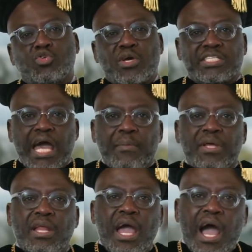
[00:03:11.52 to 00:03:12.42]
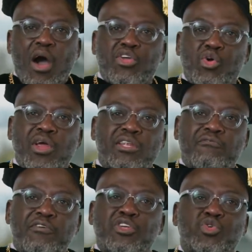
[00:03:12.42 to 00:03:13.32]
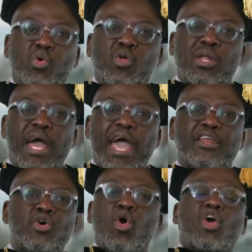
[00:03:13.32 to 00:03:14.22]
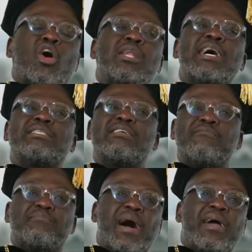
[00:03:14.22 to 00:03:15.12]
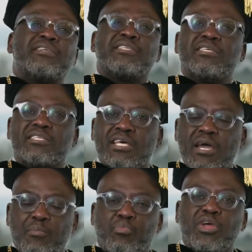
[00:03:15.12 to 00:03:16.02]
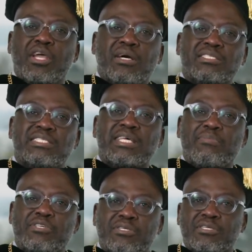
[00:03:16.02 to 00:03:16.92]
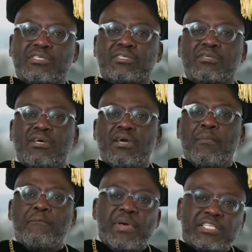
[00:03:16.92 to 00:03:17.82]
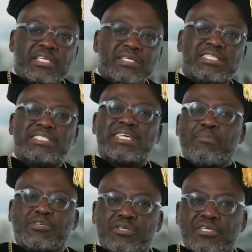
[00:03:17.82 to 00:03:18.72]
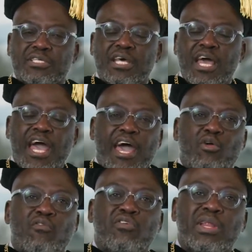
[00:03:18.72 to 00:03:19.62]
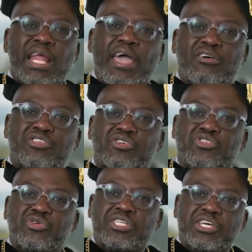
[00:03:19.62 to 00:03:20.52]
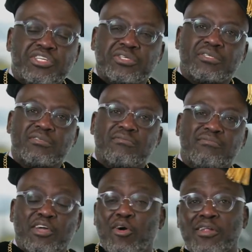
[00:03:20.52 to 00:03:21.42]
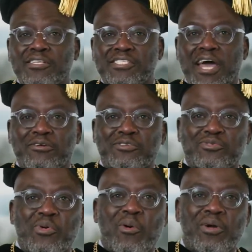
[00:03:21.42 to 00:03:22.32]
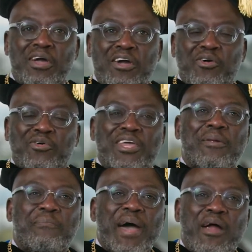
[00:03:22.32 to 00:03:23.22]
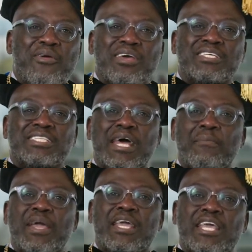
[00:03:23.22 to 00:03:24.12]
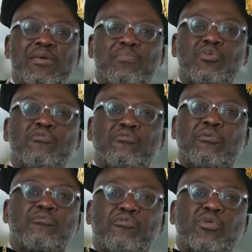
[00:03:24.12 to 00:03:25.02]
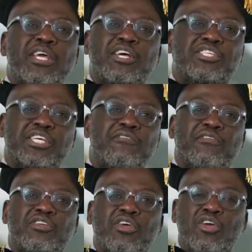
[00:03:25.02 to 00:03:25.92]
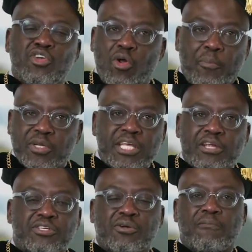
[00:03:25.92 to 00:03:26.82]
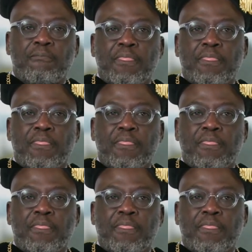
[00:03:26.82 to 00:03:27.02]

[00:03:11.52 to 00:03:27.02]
to examine how your individual and or collective biases, preconceptions, misconceptions, and over-reliance on tradition, they call it status quo, create barriers that may keep you from fully achieving your potential.